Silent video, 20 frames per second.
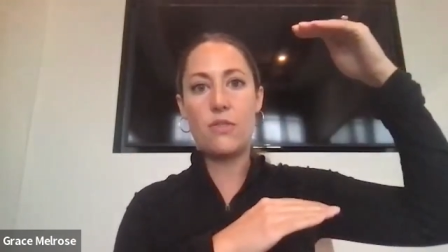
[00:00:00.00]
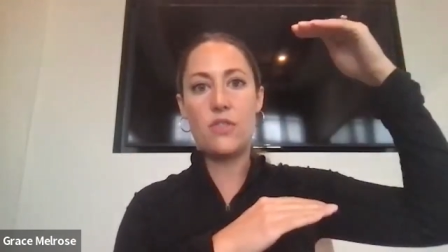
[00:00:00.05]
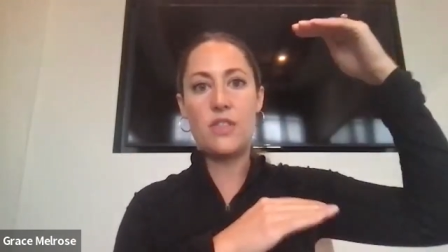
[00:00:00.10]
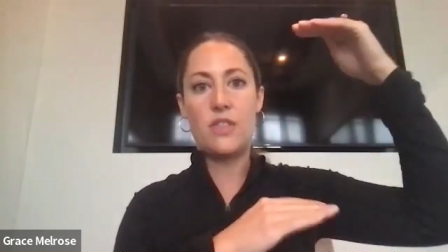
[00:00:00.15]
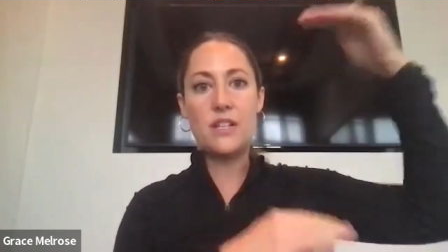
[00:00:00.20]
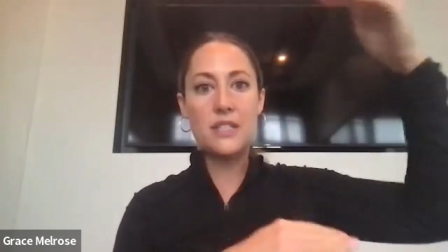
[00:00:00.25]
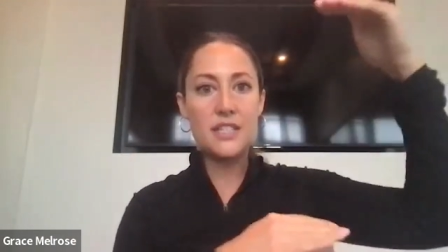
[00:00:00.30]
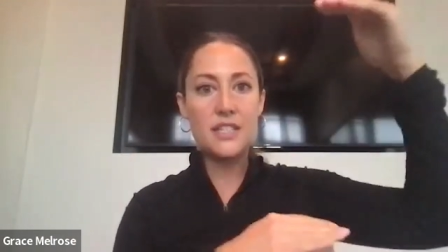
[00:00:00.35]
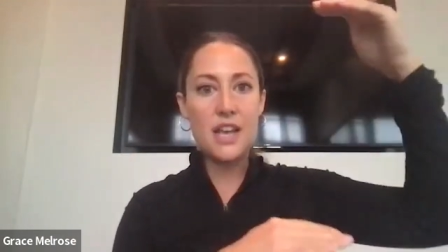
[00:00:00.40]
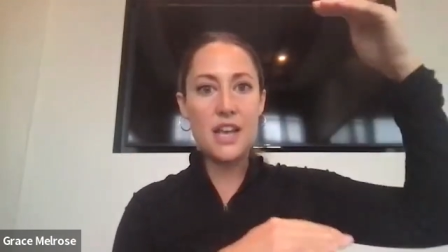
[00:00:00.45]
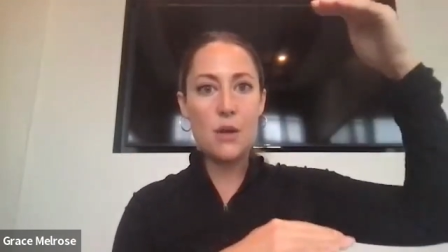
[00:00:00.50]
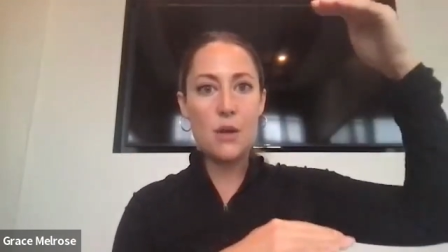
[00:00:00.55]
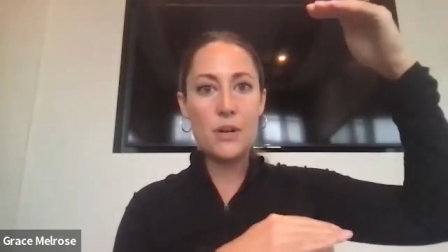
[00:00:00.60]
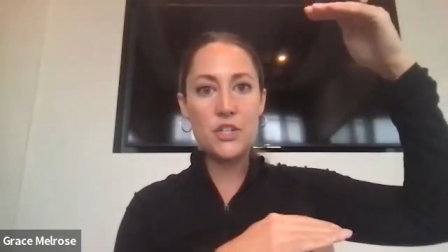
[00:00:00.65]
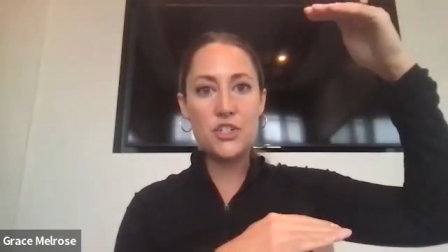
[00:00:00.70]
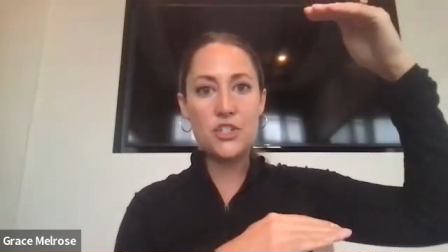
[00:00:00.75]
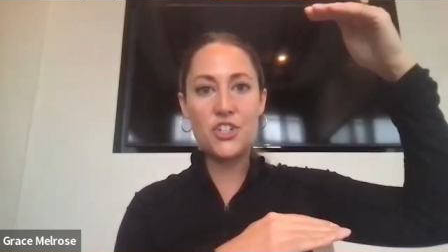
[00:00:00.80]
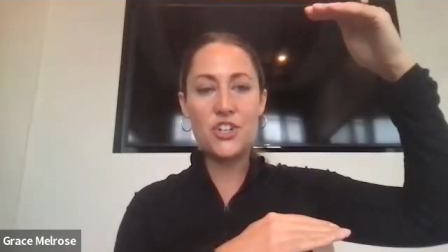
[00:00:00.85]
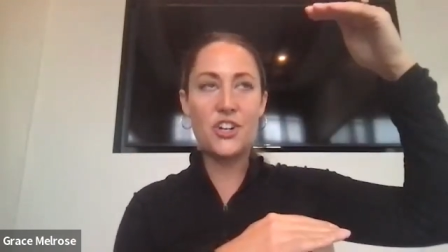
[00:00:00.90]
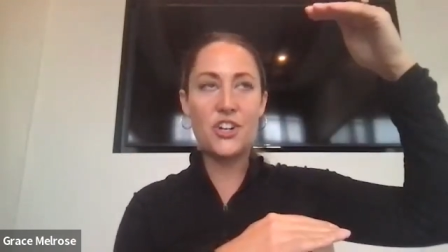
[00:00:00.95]
this is how
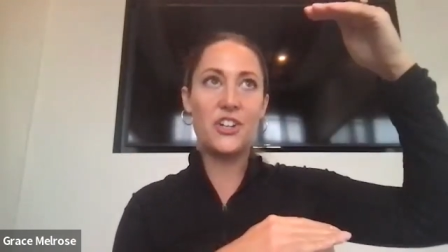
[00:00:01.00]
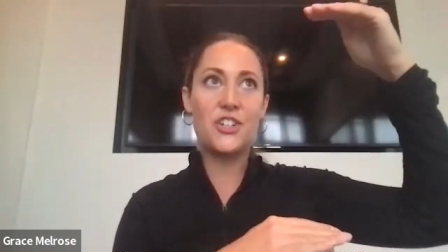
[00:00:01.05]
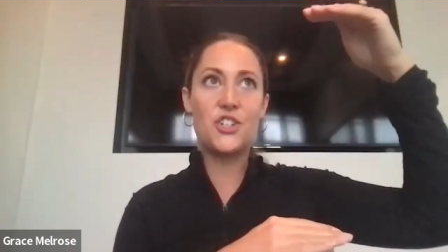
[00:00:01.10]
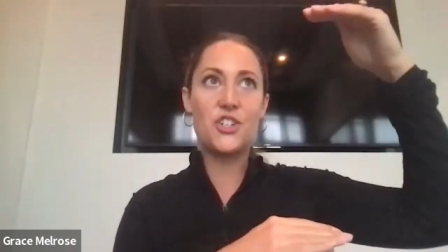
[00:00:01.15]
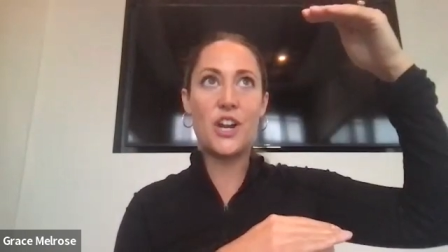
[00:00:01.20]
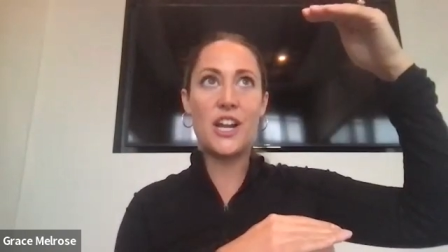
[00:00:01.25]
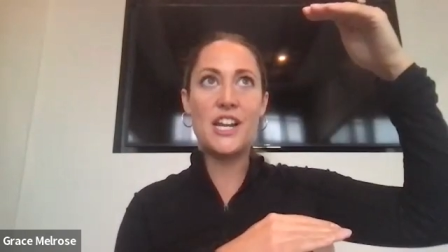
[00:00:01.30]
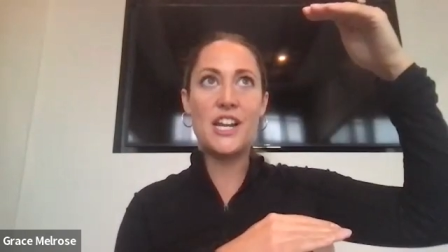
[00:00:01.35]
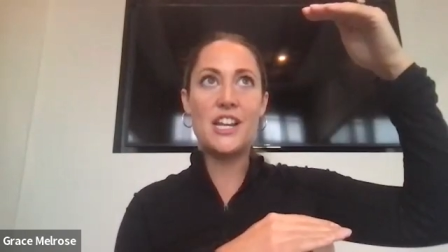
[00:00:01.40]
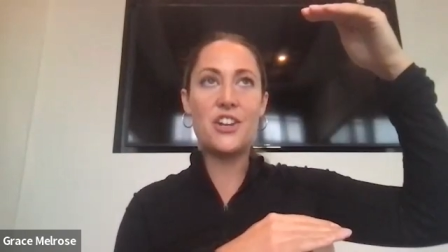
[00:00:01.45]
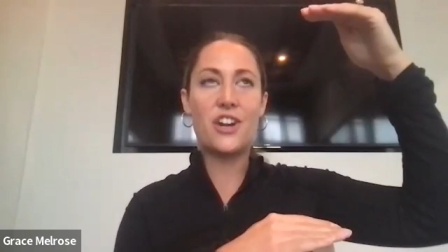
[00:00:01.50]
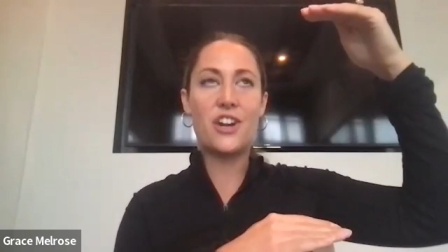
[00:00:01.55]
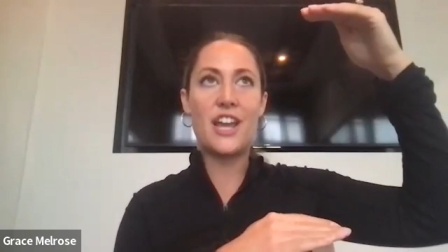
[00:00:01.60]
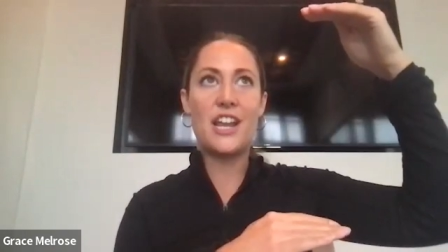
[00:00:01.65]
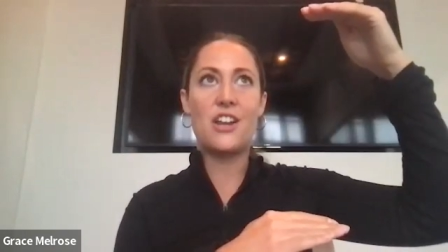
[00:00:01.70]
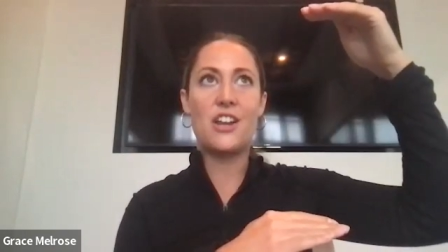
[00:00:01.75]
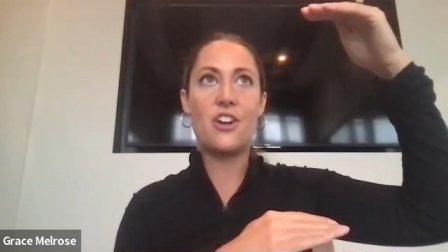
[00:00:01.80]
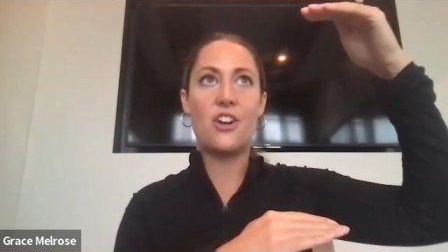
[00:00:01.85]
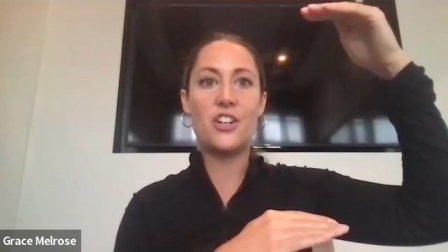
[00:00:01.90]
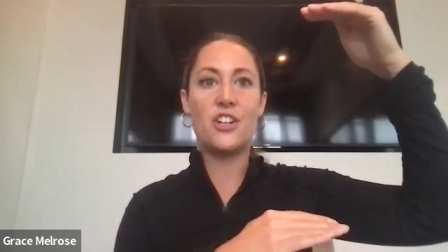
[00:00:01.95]
much your training you're
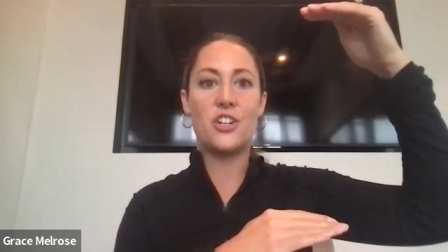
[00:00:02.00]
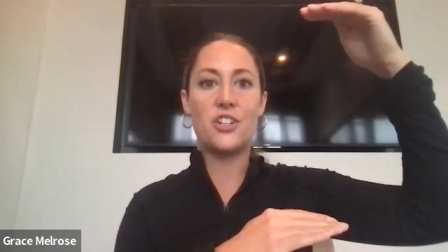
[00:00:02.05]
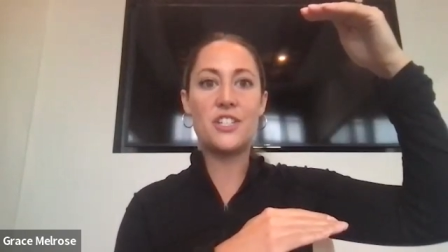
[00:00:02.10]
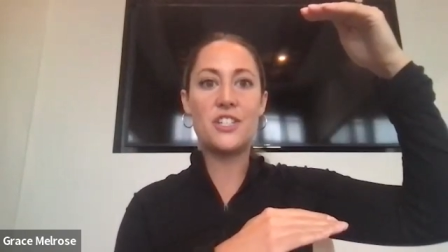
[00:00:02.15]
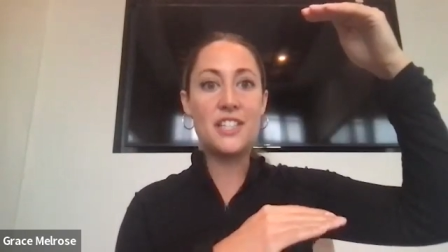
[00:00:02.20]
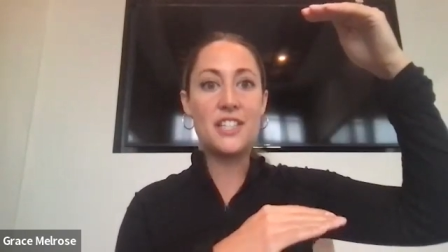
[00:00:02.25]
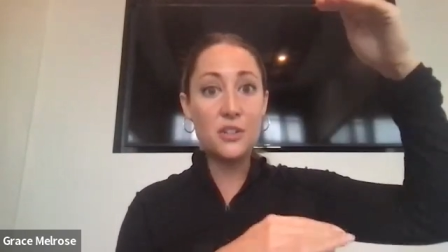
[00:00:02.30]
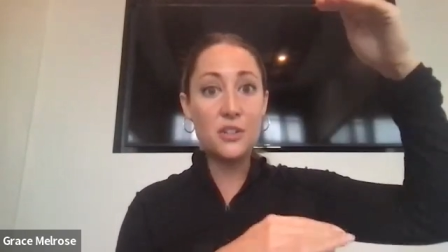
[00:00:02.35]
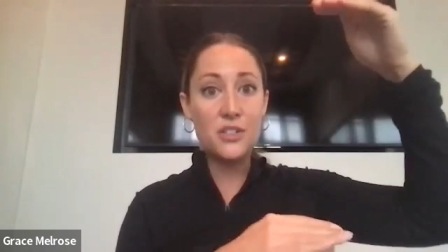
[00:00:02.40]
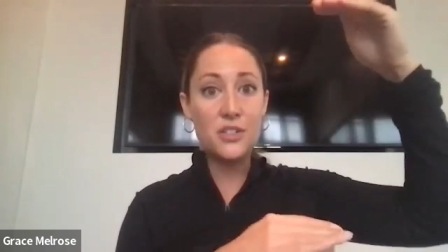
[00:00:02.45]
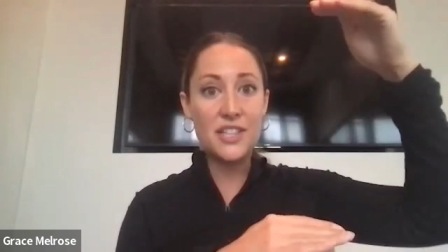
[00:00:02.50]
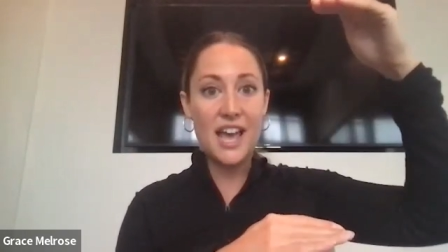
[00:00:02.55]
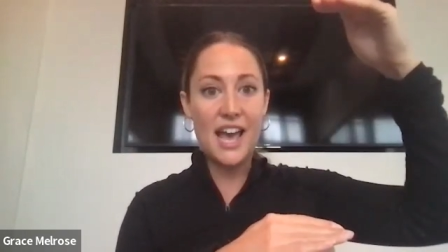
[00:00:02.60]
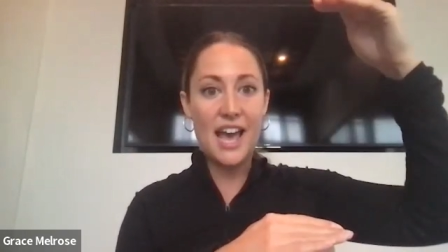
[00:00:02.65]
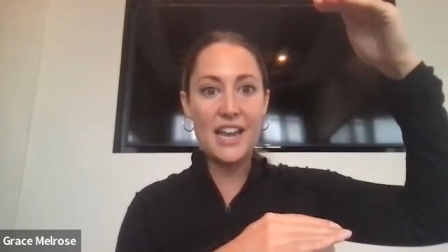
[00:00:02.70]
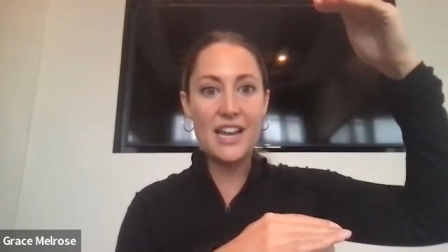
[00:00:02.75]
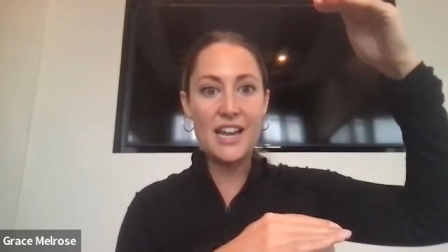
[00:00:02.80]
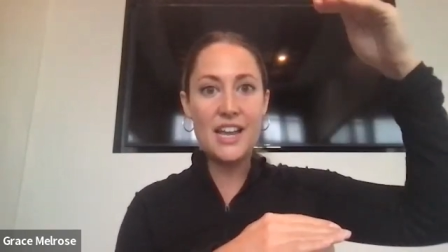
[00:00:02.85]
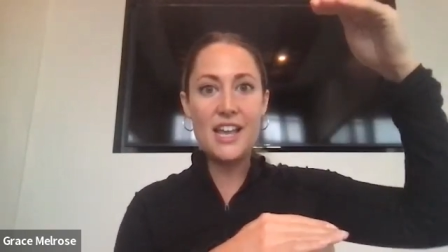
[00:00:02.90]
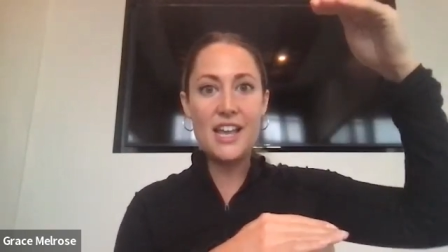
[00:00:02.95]
getting on your skill
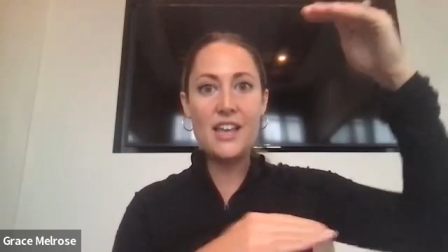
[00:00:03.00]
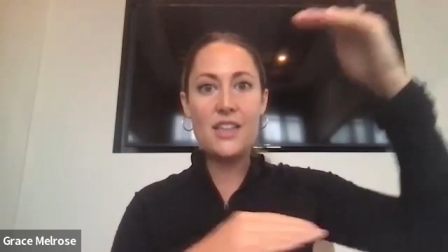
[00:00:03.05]
set,